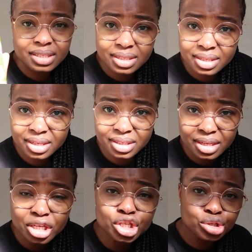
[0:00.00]
this.
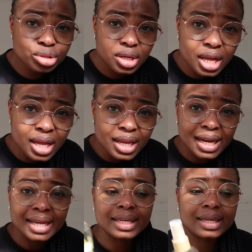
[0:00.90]
It's
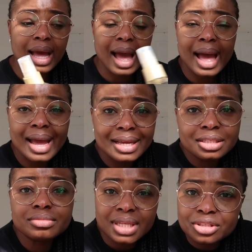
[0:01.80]
like I
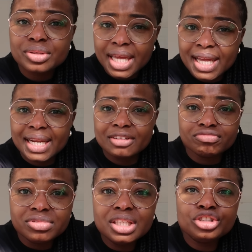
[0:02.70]
tend to get
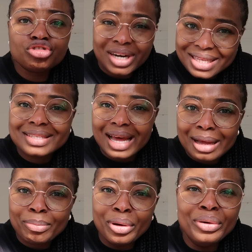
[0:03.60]
like really dry
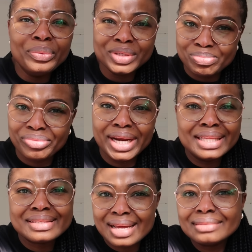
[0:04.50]
scalp with
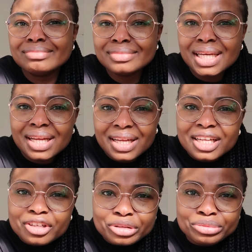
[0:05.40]
braids and
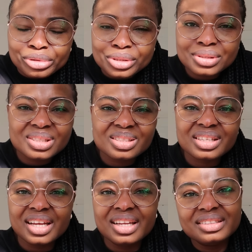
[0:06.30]

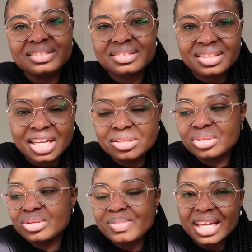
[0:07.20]
cornrows, and I used
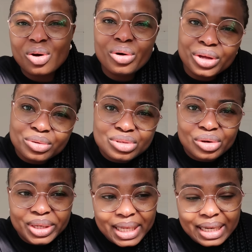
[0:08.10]
to use like oil
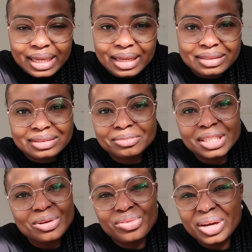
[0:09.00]
to oil it, and
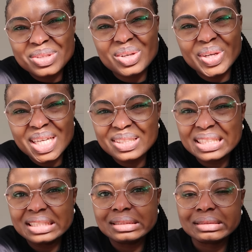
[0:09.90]
sometimes fine with oil
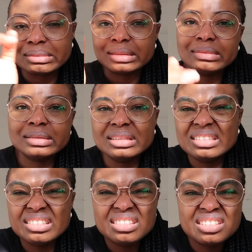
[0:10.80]
you can just
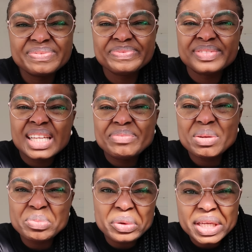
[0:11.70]

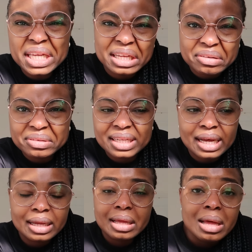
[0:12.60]
be muggy and all that.